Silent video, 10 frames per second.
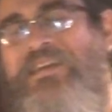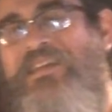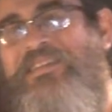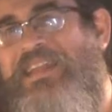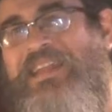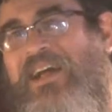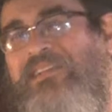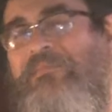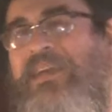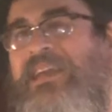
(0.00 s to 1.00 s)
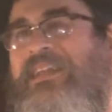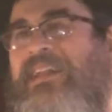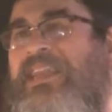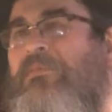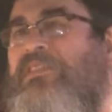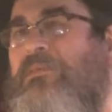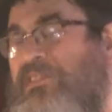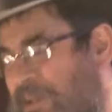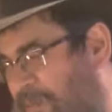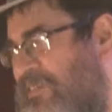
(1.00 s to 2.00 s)
So he tells me that he was
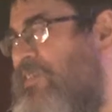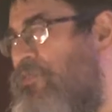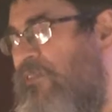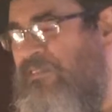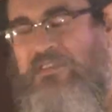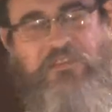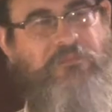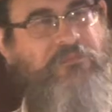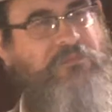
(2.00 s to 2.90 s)
in a business office,